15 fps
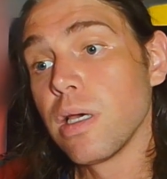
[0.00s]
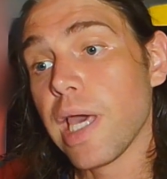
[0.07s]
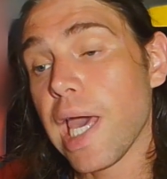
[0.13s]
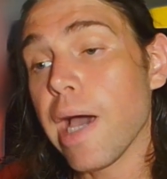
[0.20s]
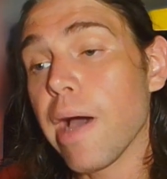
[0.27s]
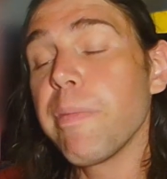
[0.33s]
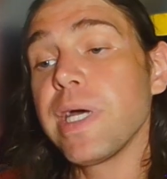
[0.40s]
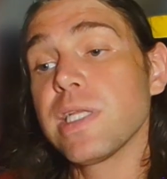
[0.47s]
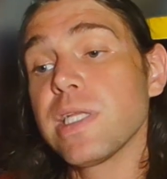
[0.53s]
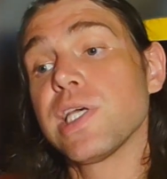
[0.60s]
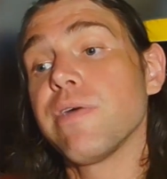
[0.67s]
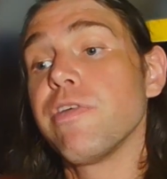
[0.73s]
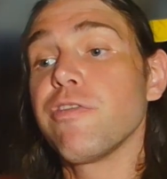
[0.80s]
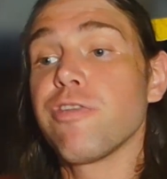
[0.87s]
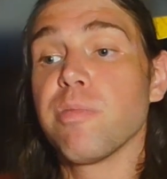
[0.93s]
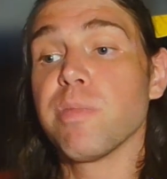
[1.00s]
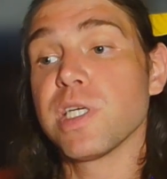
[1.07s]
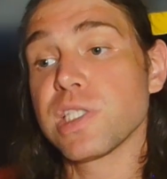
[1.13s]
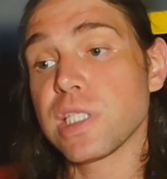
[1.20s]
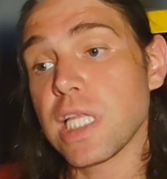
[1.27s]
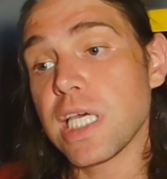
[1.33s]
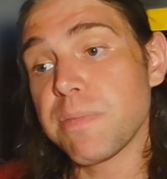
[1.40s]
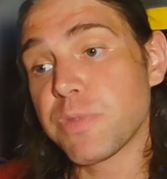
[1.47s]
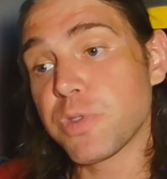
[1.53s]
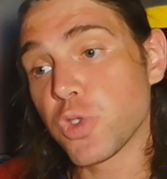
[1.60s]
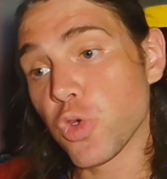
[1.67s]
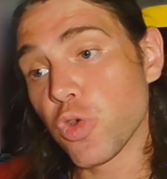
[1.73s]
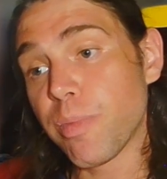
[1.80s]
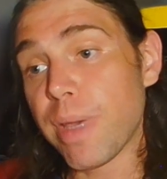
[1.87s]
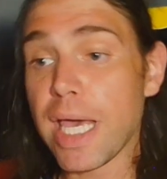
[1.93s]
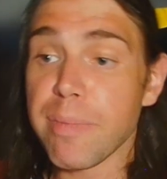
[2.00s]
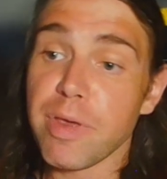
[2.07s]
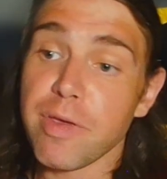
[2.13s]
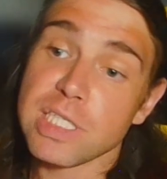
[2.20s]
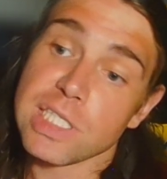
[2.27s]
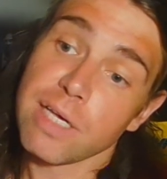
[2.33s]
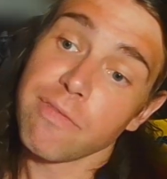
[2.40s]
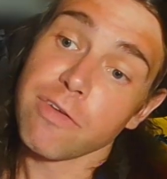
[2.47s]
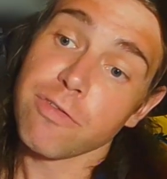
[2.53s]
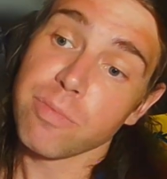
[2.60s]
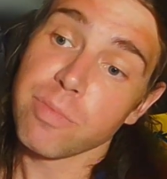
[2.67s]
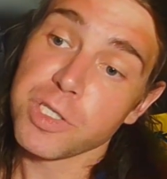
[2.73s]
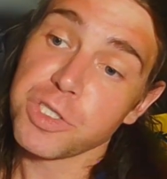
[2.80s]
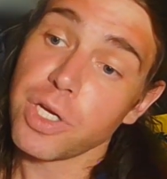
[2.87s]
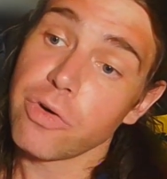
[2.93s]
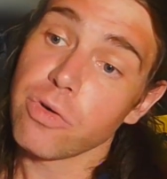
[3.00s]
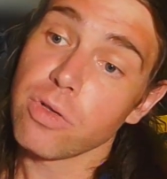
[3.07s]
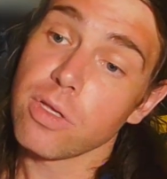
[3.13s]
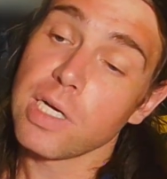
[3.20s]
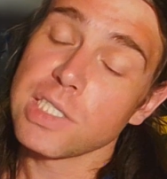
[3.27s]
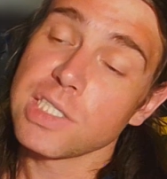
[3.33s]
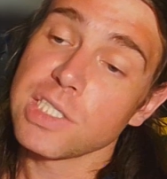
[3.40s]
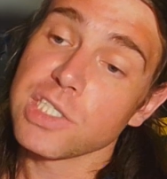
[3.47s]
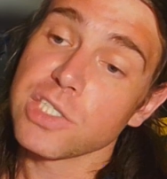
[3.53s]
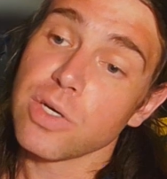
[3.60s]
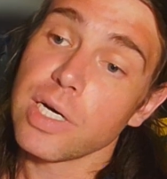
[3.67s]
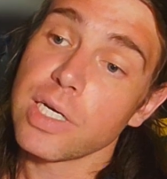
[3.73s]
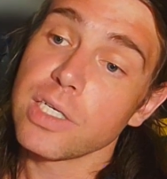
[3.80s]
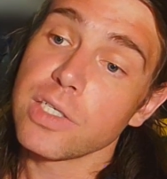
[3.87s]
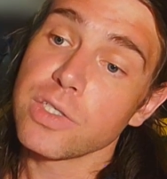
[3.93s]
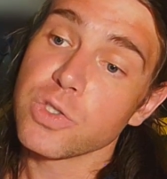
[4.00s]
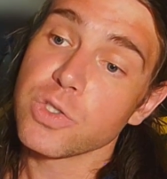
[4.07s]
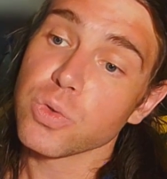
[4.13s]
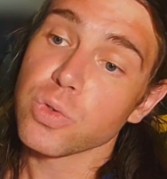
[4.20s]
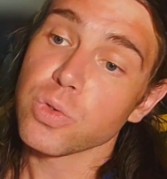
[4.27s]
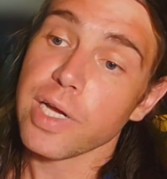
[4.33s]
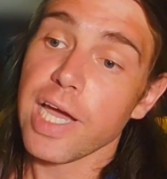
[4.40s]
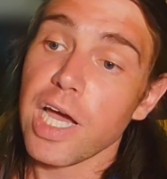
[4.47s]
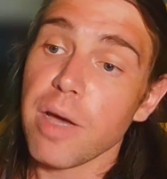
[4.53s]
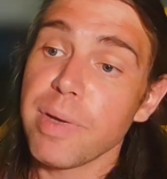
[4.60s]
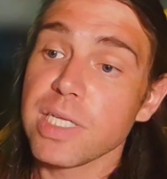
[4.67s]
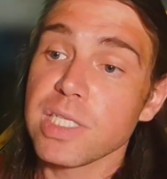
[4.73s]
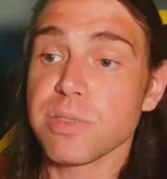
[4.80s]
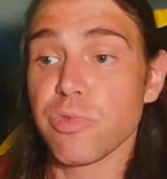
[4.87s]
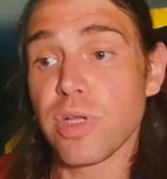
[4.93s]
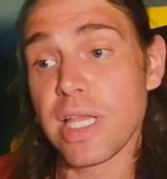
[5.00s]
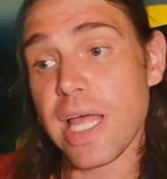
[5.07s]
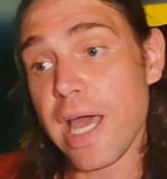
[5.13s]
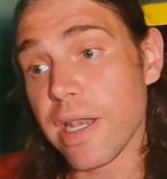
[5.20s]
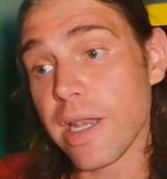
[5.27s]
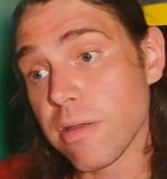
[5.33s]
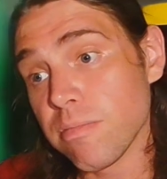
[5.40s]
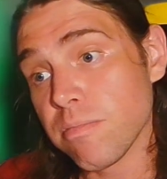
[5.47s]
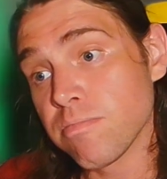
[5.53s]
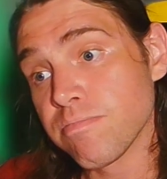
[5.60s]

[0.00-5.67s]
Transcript: How about something for my sleep too? Maybe something for my generalized anxiety disorder. How about some Relanium?